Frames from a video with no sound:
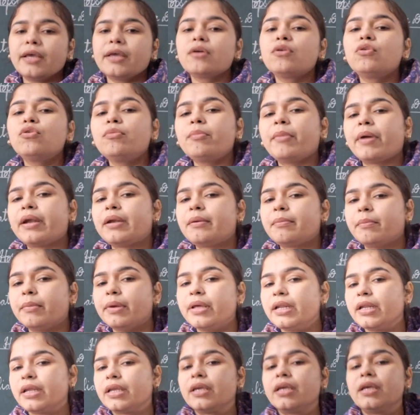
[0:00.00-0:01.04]
Tinku met
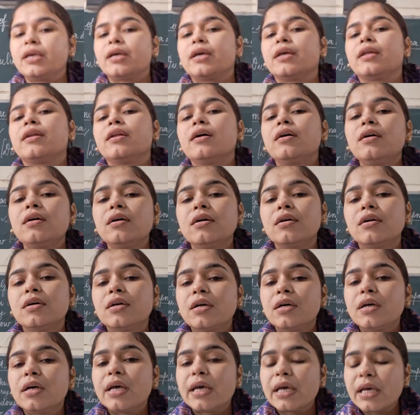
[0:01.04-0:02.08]
Miri in
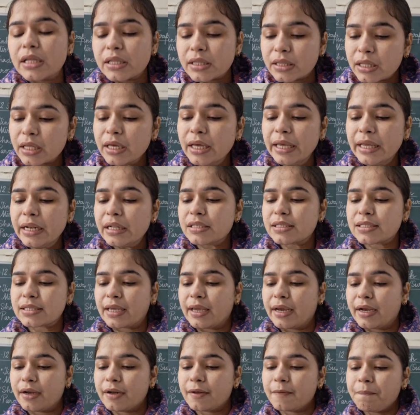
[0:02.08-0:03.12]
the
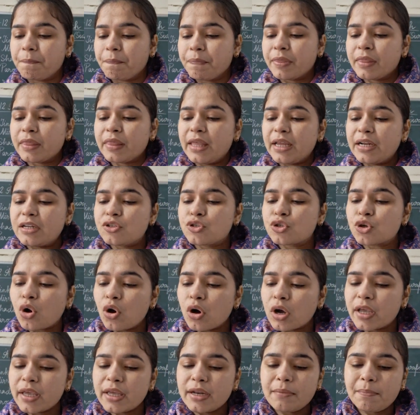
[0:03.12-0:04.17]
hillside. They
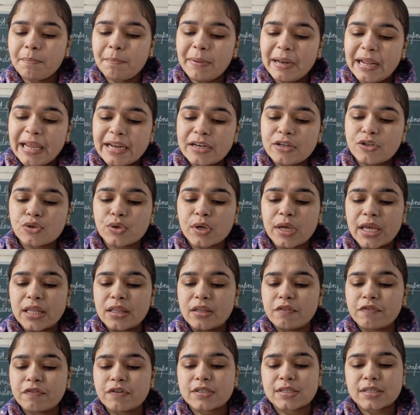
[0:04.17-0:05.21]
talk and play
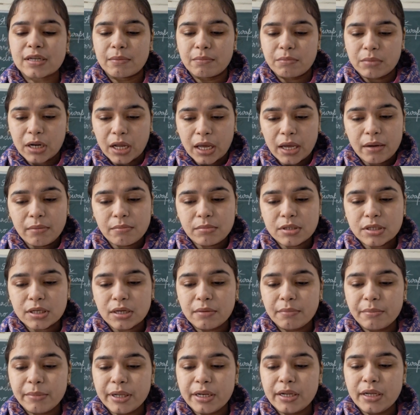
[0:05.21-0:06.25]
together for some time
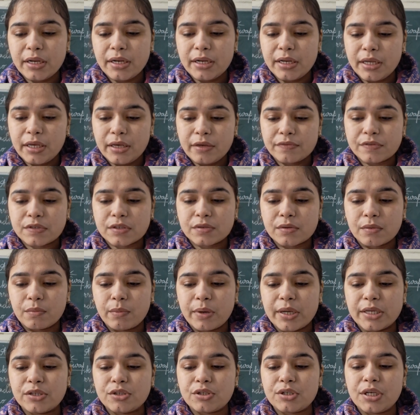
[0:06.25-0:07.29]
till Miri leaves
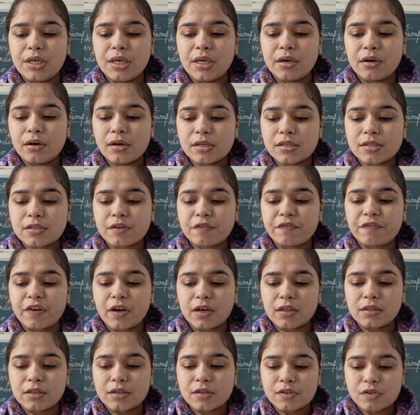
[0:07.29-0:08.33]
when she hears her
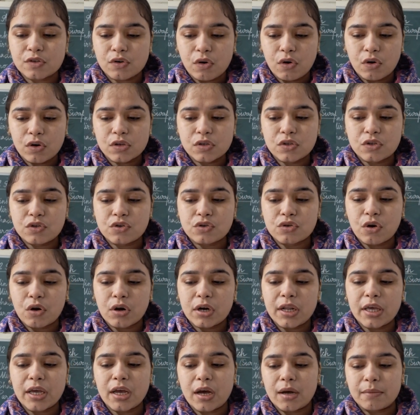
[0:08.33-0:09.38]
father's horse
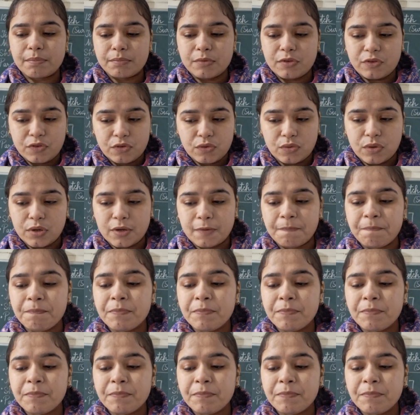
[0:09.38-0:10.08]
trotting up the road.